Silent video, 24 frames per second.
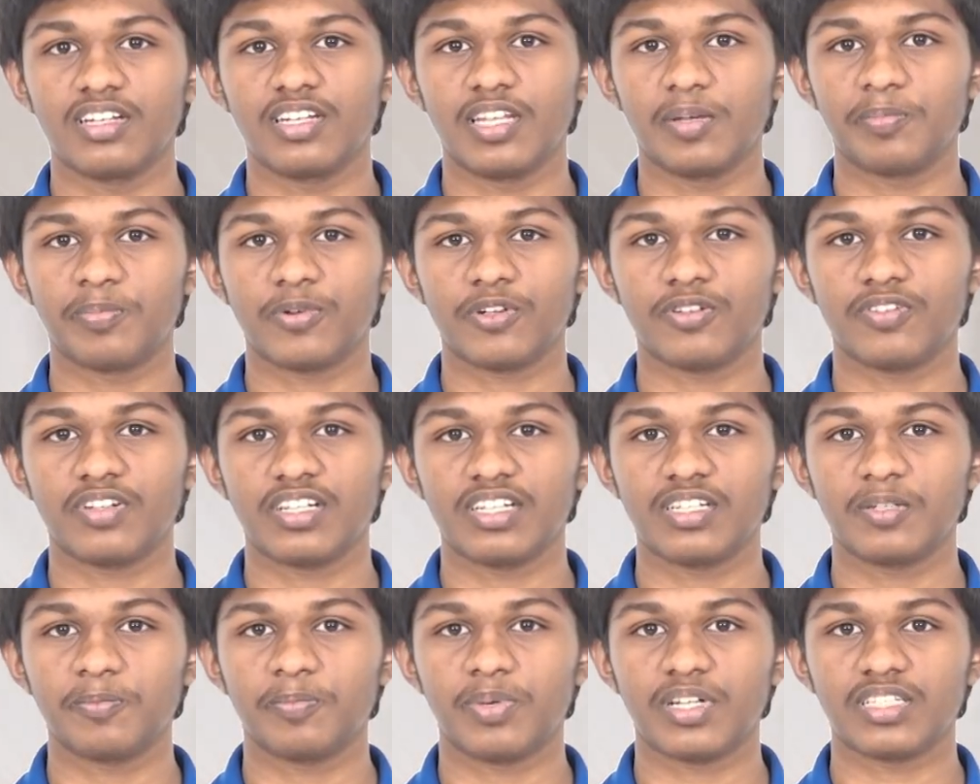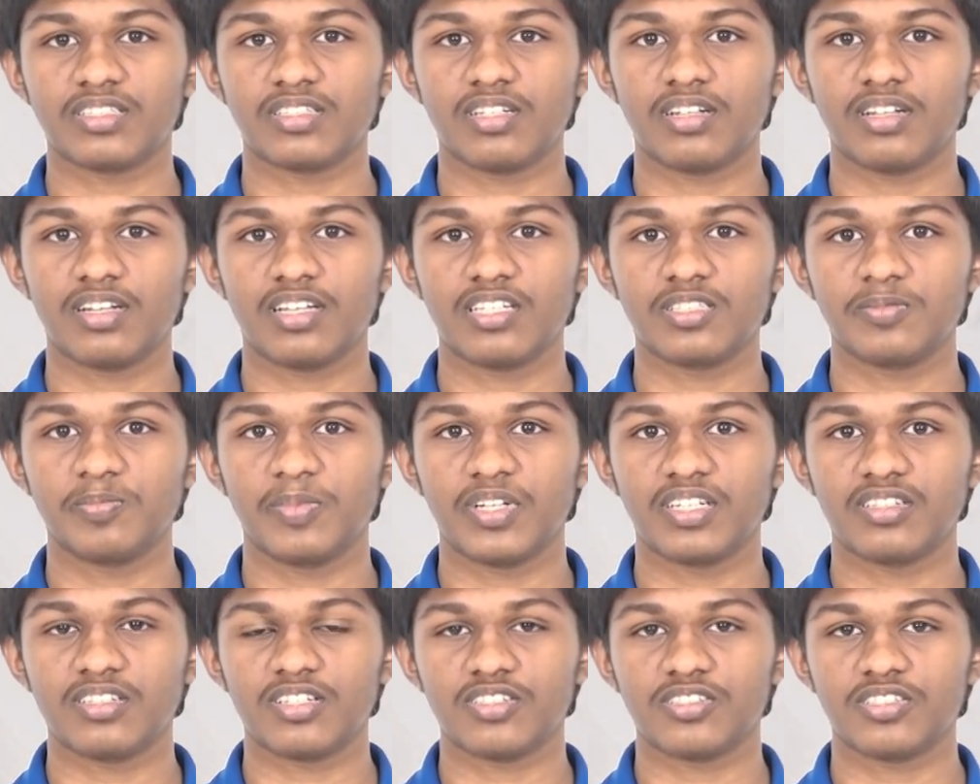They provided personalized
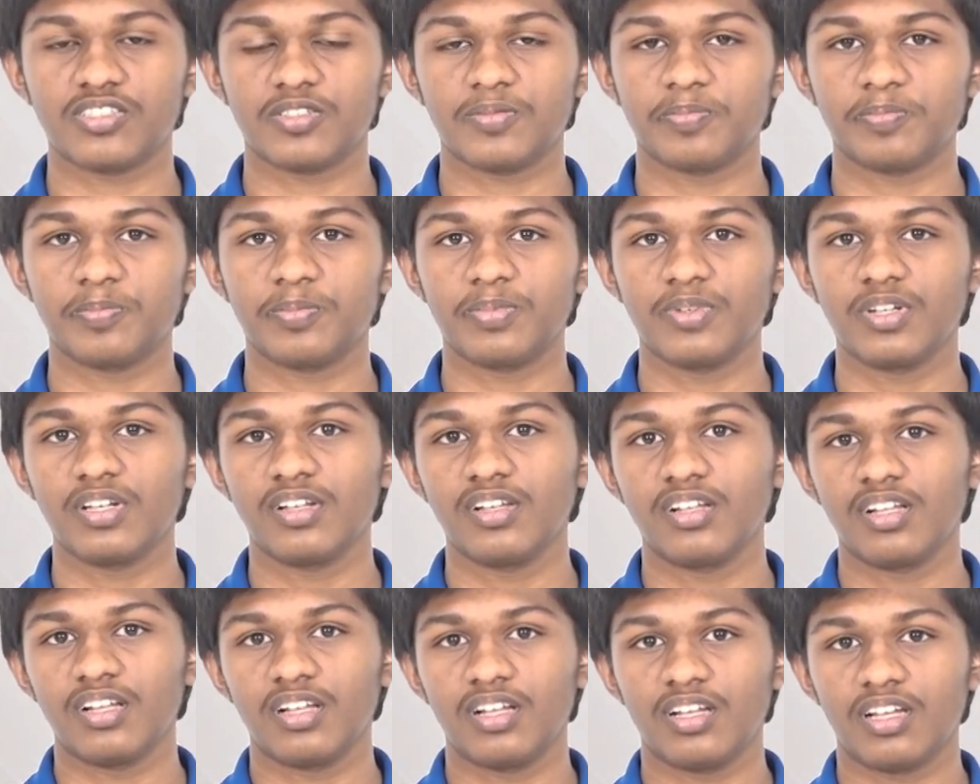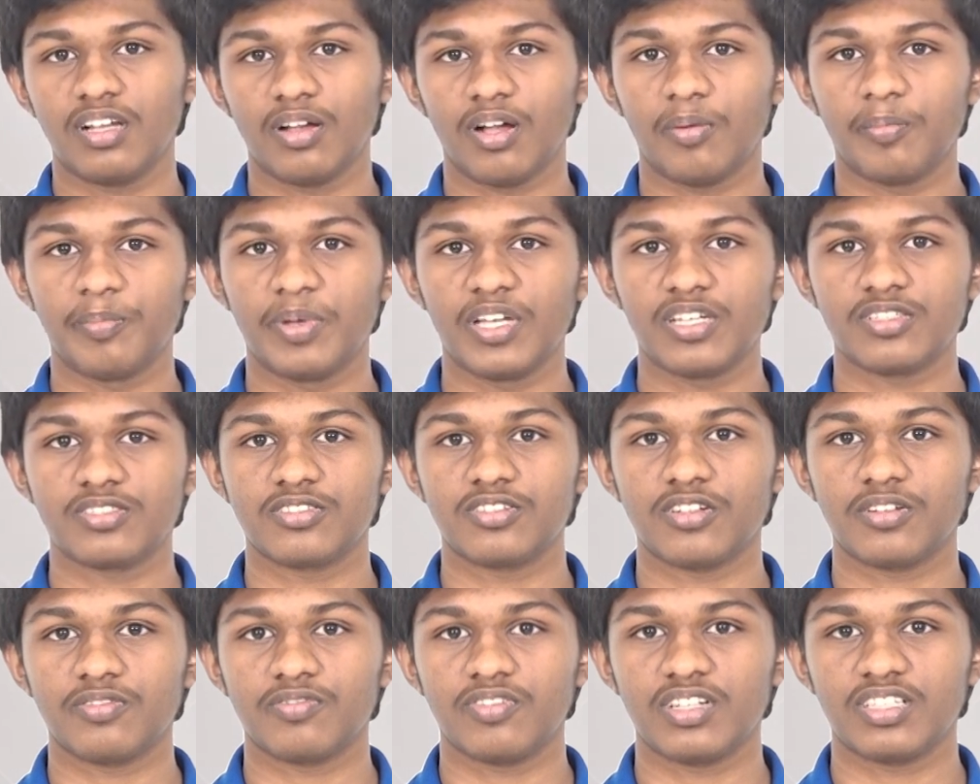mentorship based
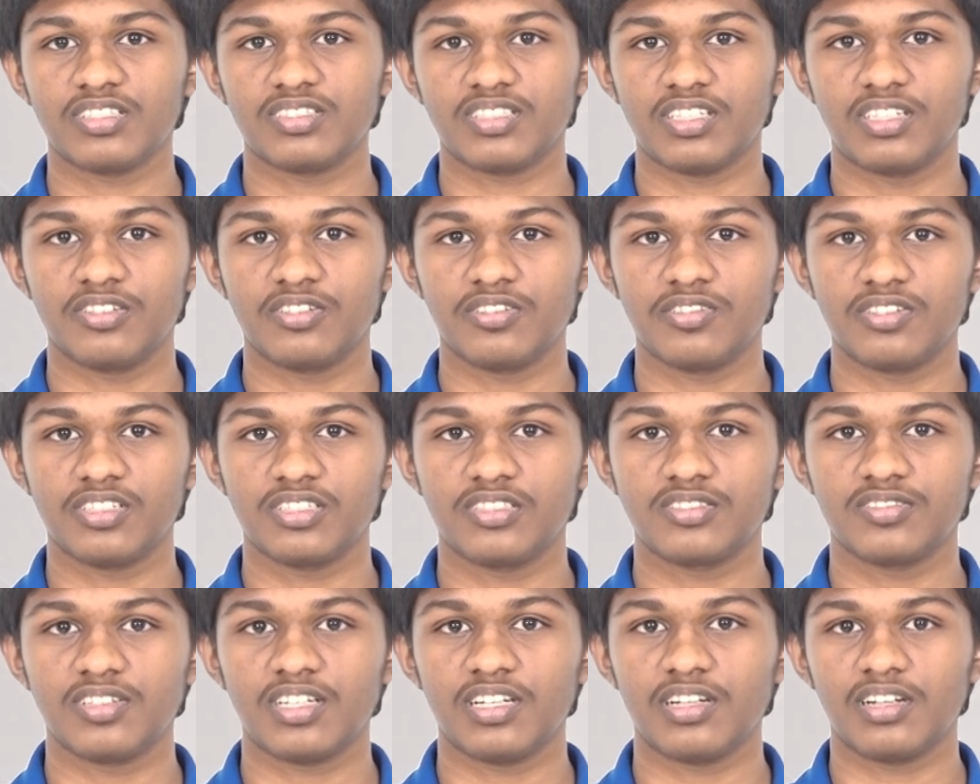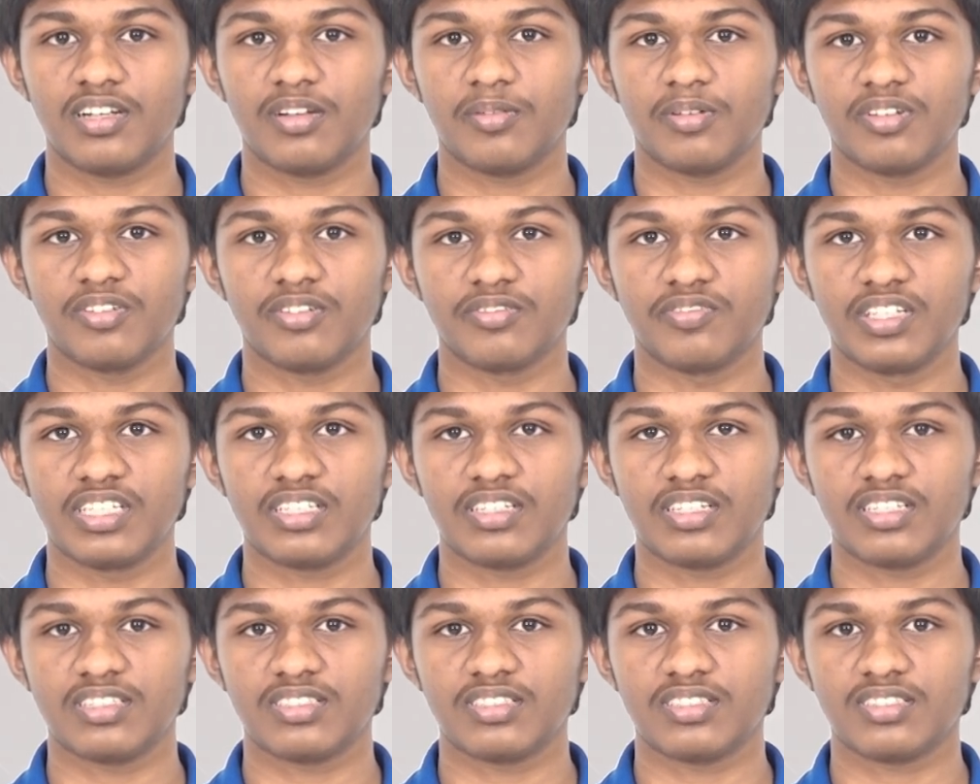on one's individual
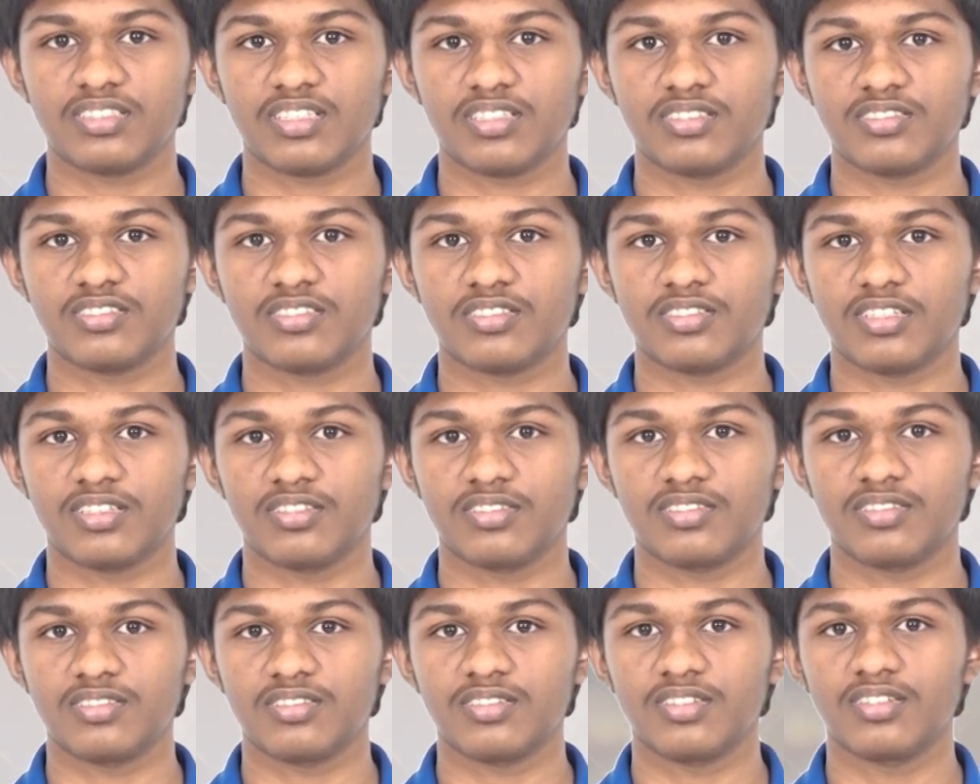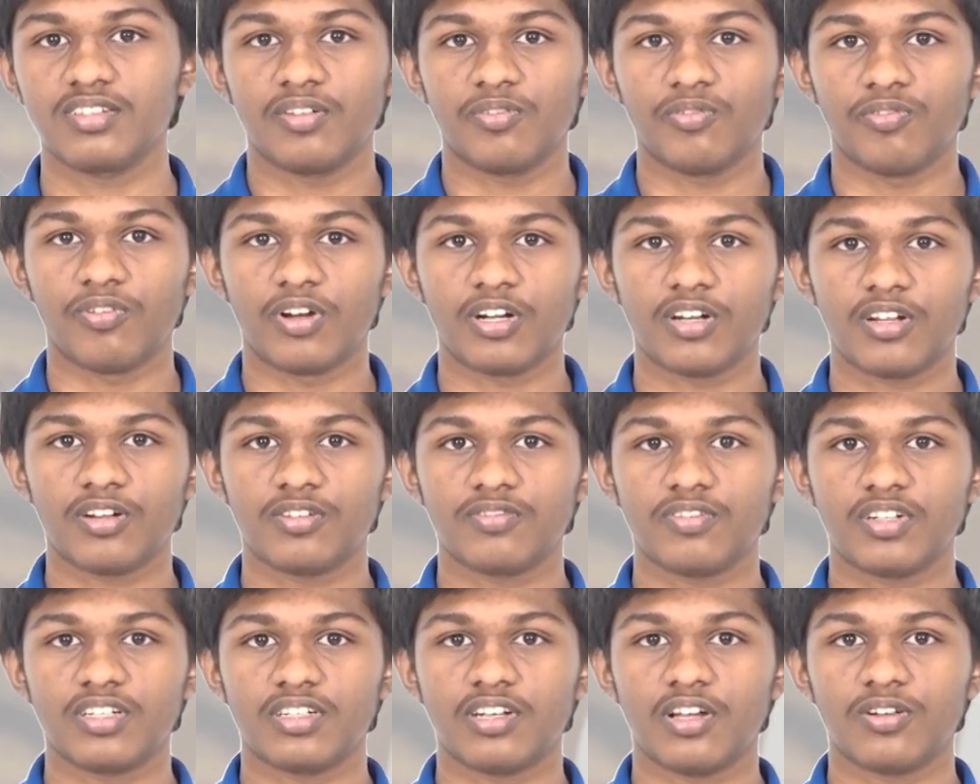weaknesses and strengths.
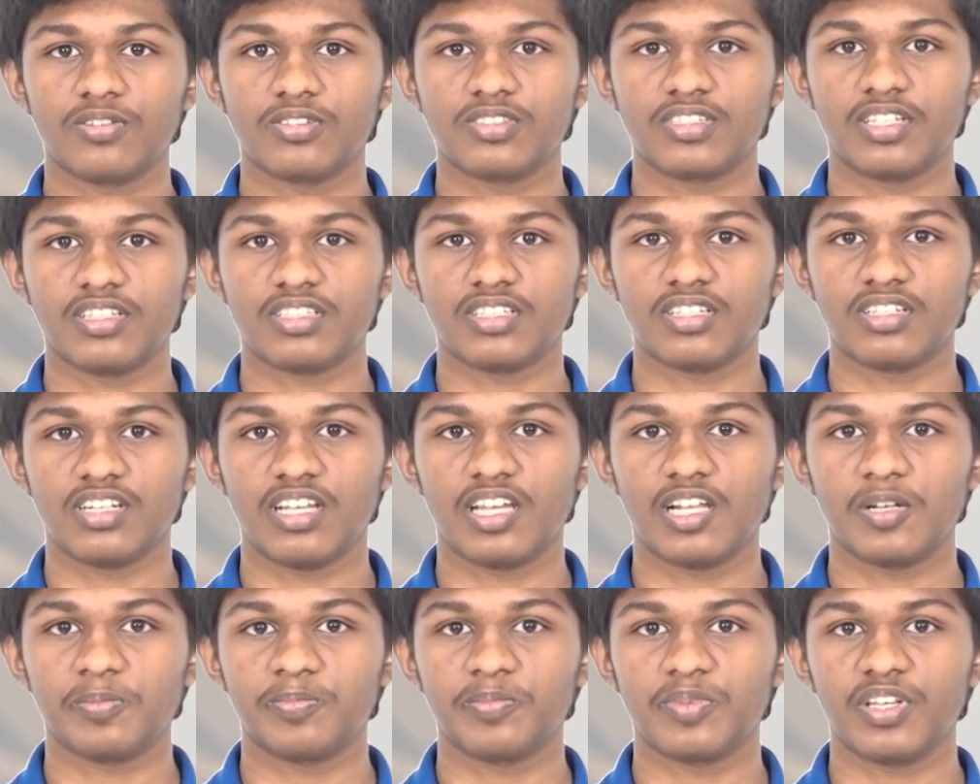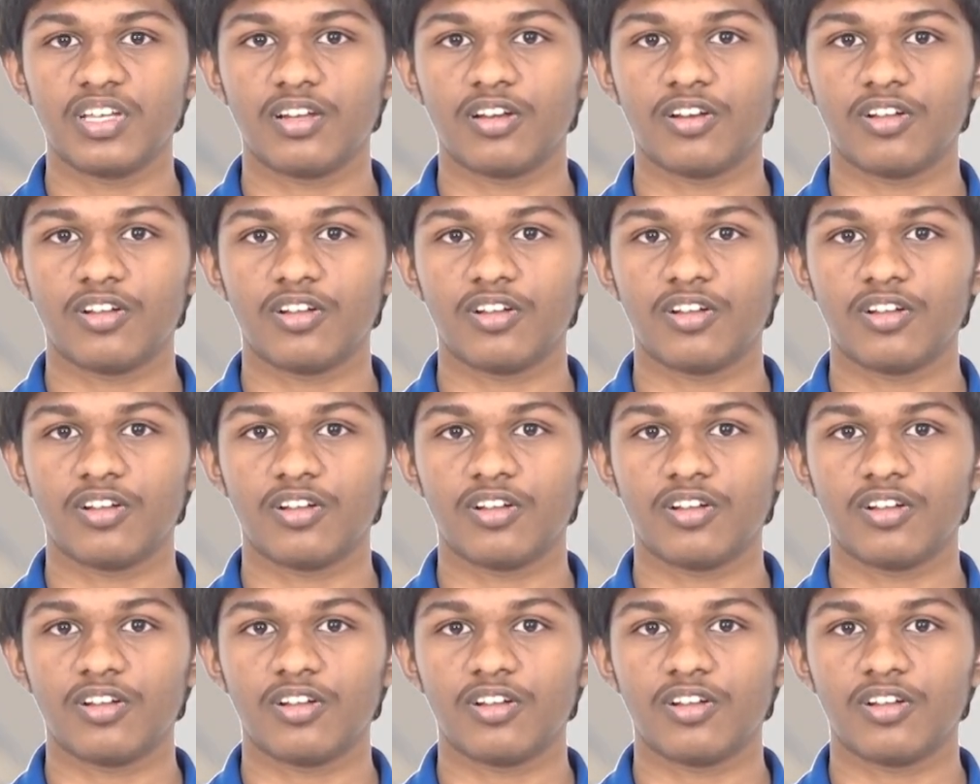One-on-one doubt session helped me a